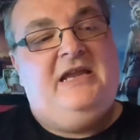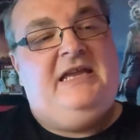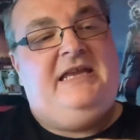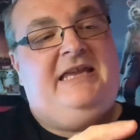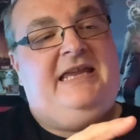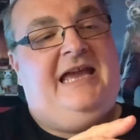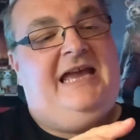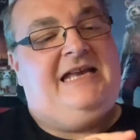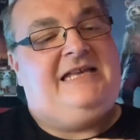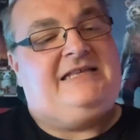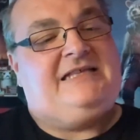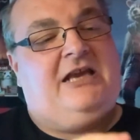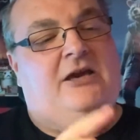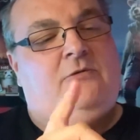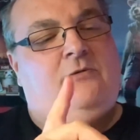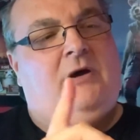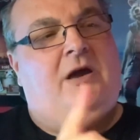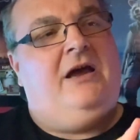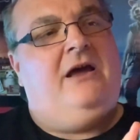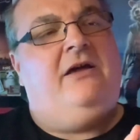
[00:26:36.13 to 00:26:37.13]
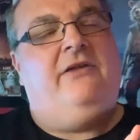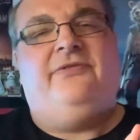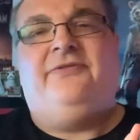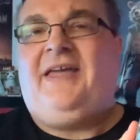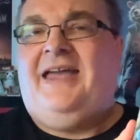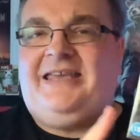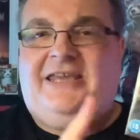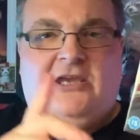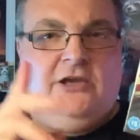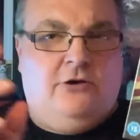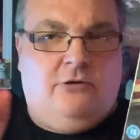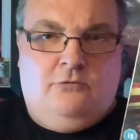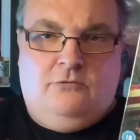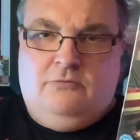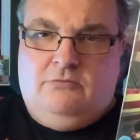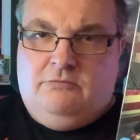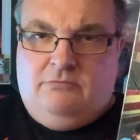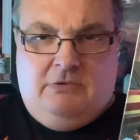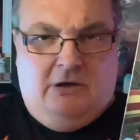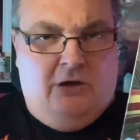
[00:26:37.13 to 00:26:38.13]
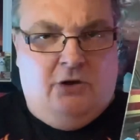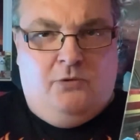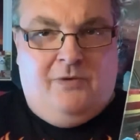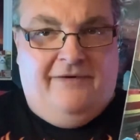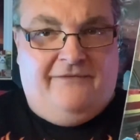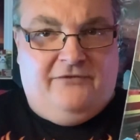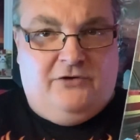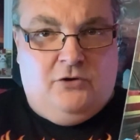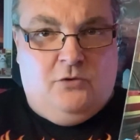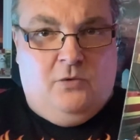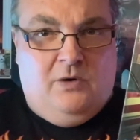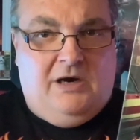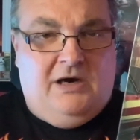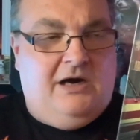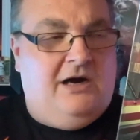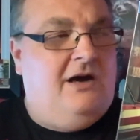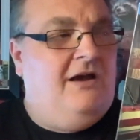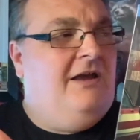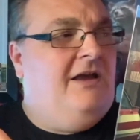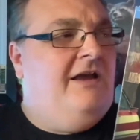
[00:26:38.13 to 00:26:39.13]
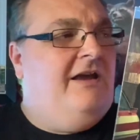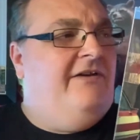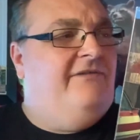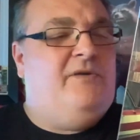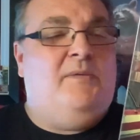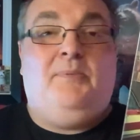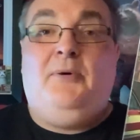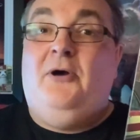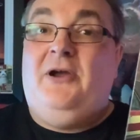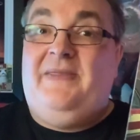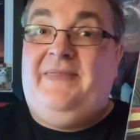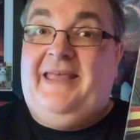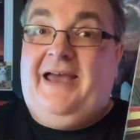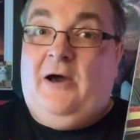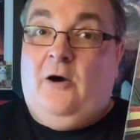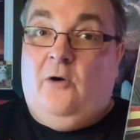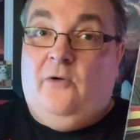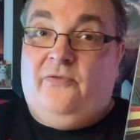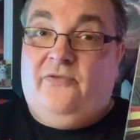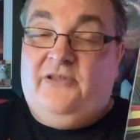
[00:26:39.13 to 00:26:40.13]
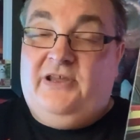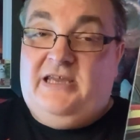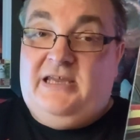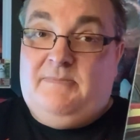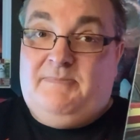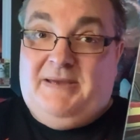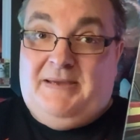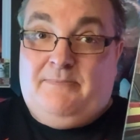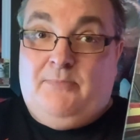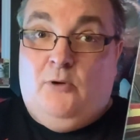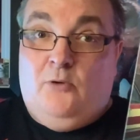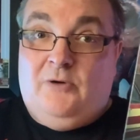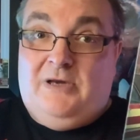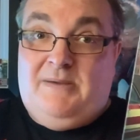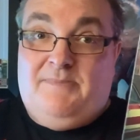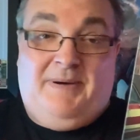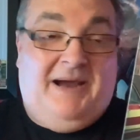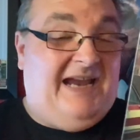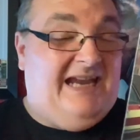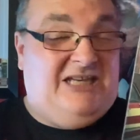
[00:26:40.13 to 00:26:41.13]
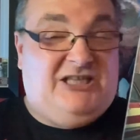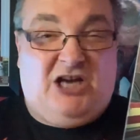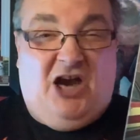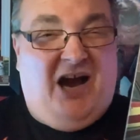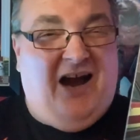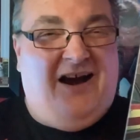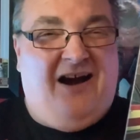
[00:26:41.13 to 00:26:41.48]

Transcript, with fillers: Yeah, so uh, thank you, whoever you are, for putting that on the Big Pauly page.